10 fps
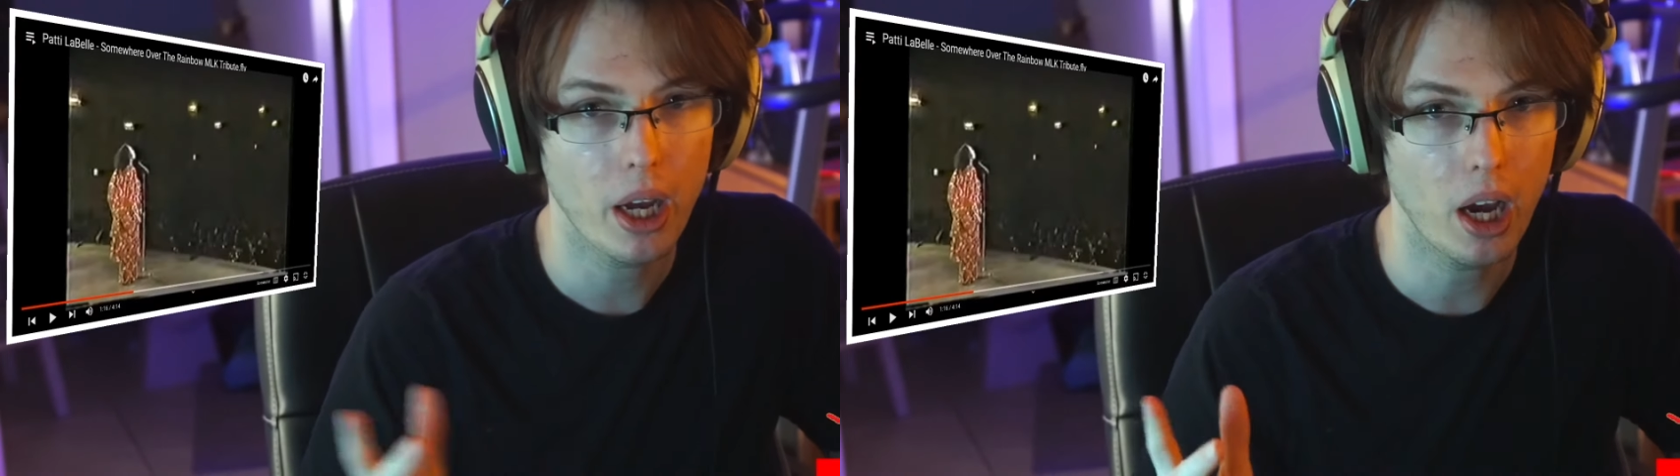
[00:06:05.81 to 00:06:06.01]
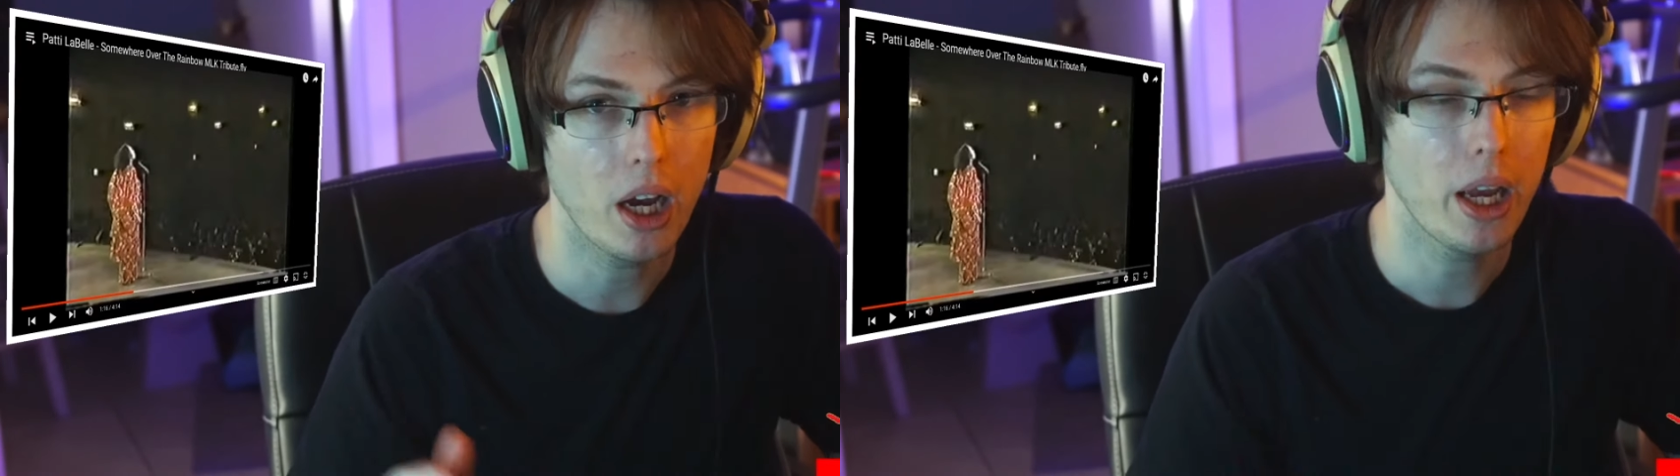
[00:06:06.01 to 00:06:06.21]

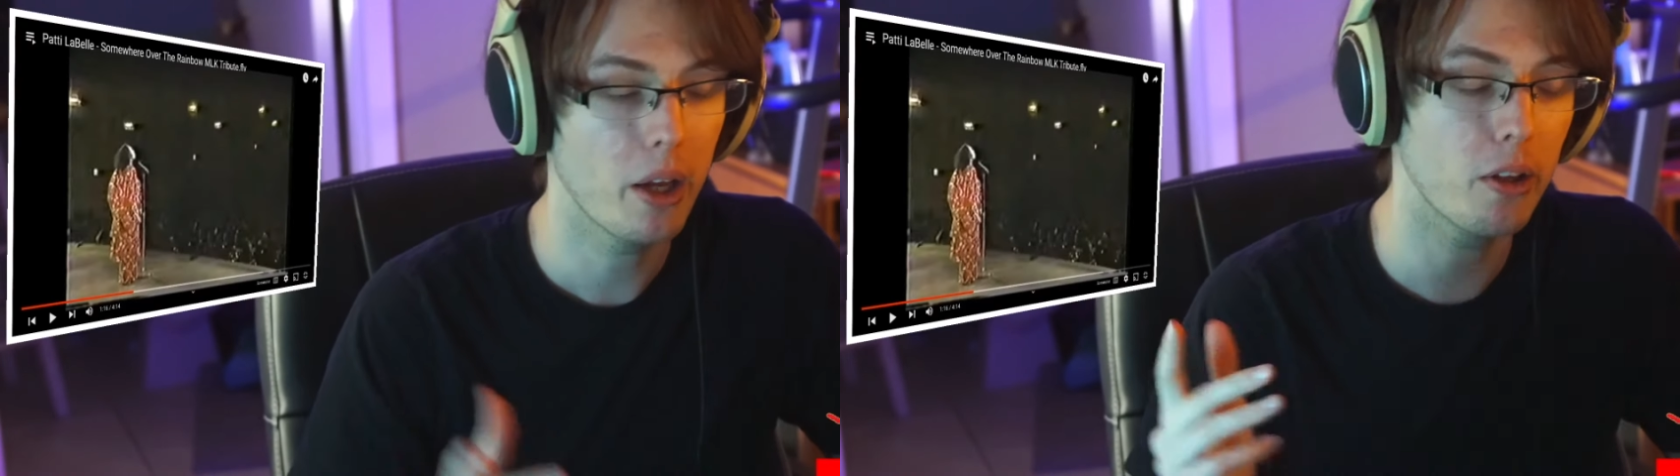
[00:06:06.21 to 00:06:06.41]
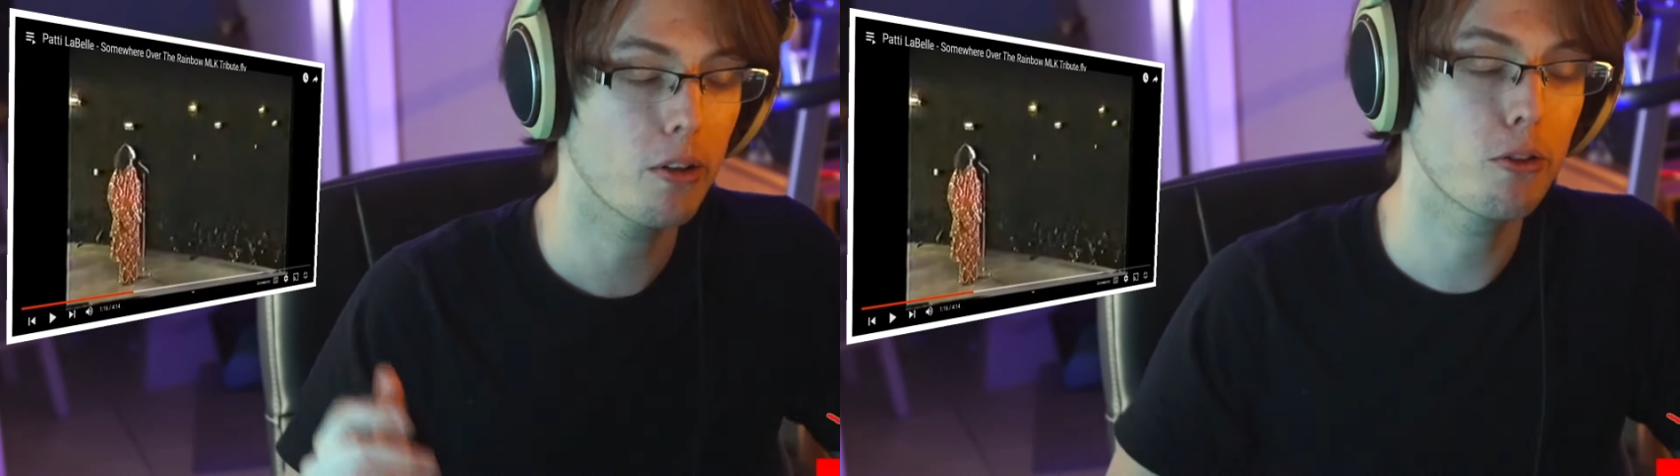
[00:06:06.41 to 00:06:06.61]
Uh,
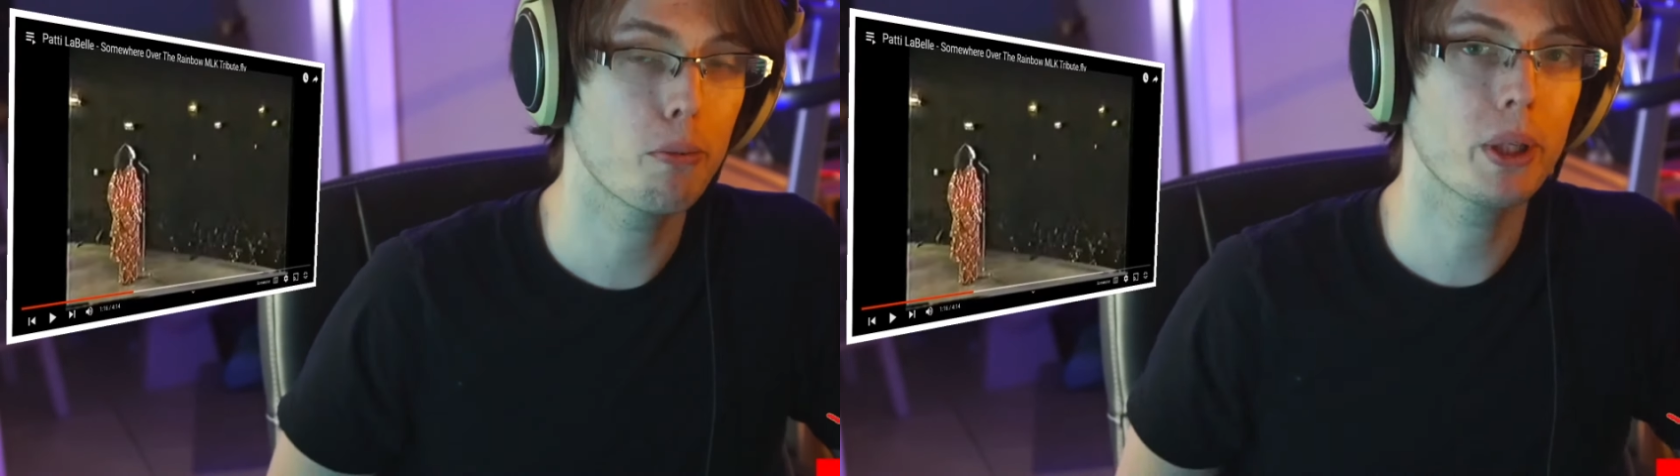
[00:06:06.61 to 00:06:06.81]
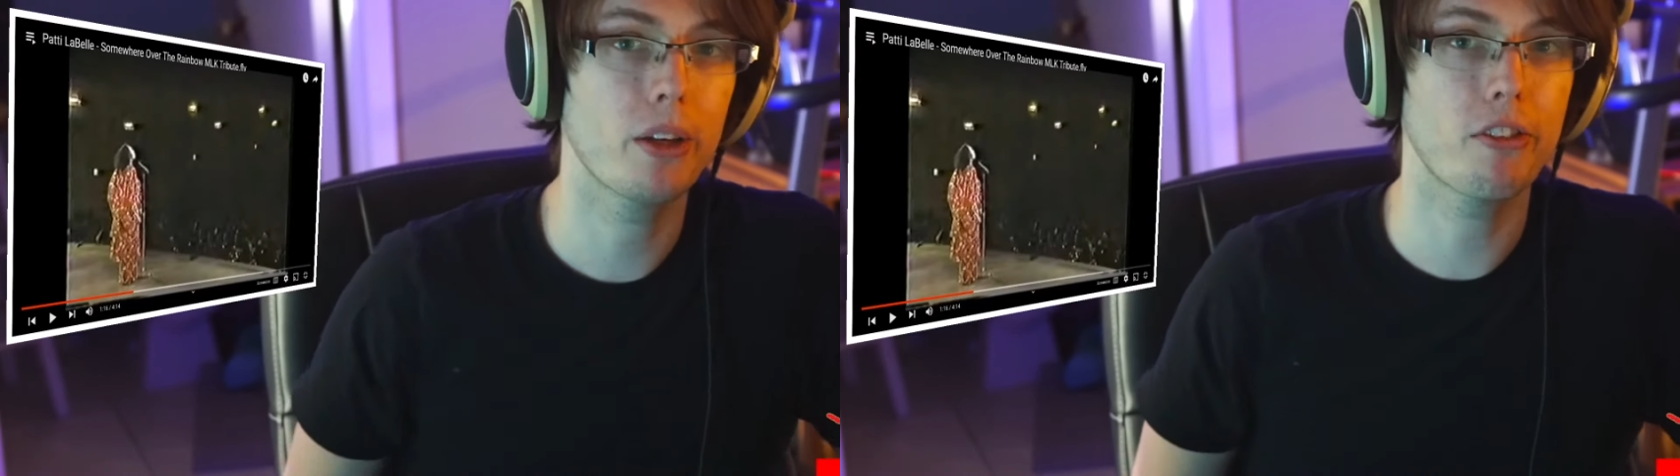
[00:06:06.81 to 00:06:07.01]

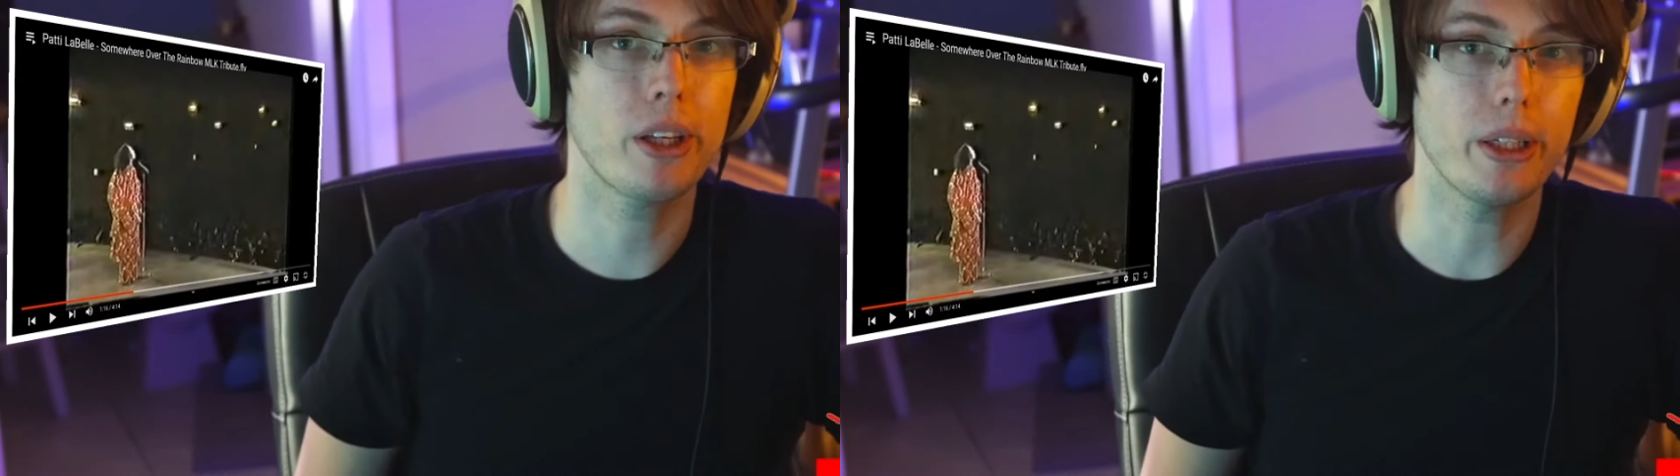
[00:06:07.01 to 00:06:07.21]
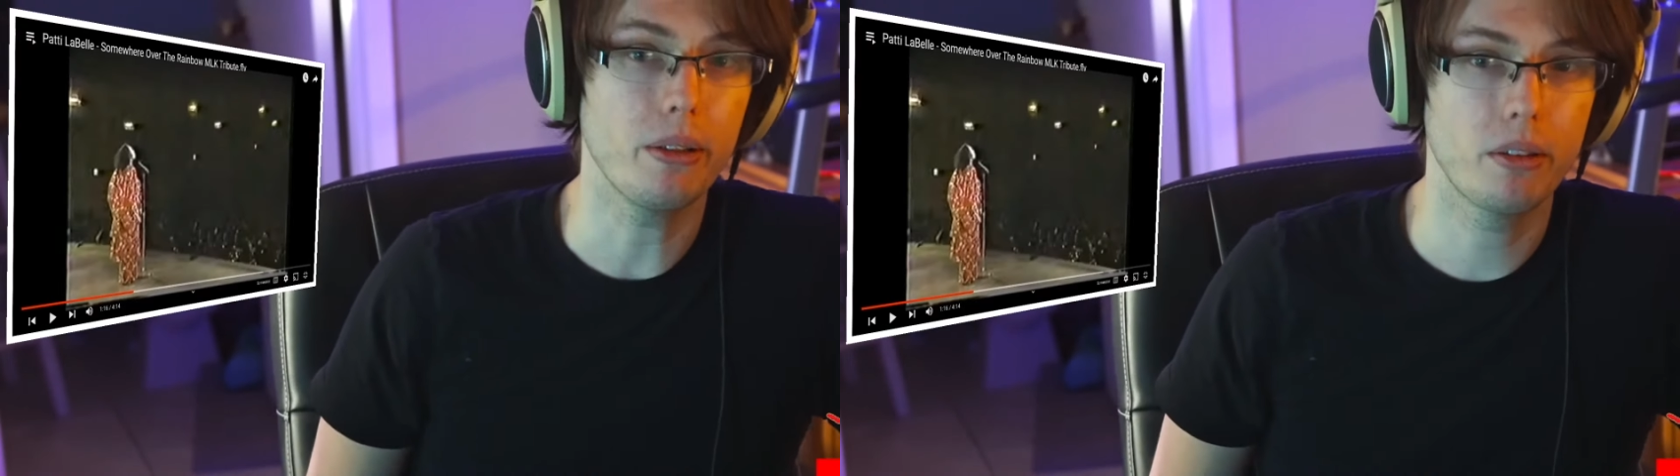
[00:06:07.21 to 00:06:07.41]
super nice lady.